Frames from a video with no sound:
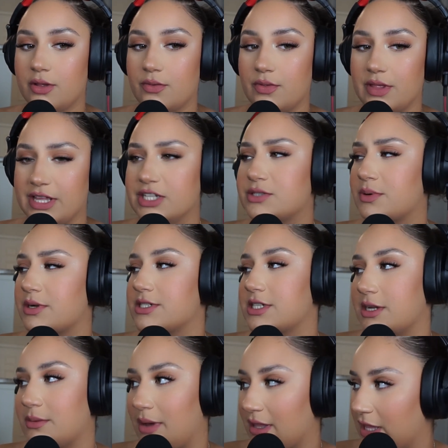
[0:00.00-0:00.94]
Each
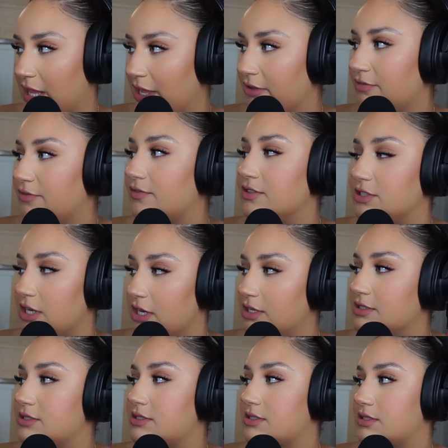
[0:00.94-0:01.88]
person in my life
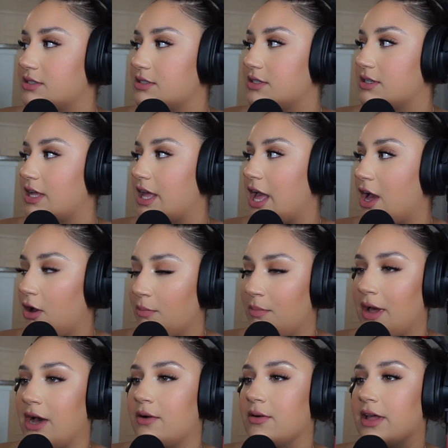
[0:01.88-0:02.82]
does help
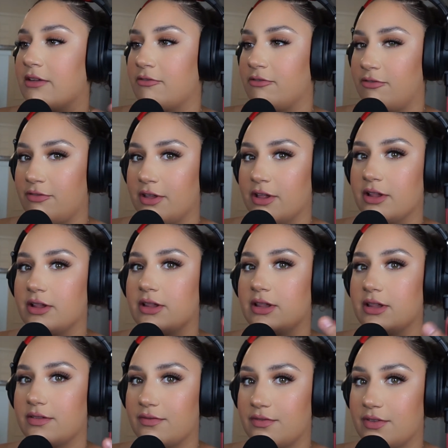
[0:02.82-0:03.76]
out and
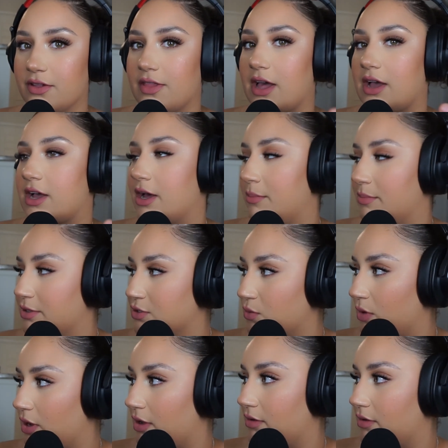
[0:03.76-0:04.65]
fill that cup as well.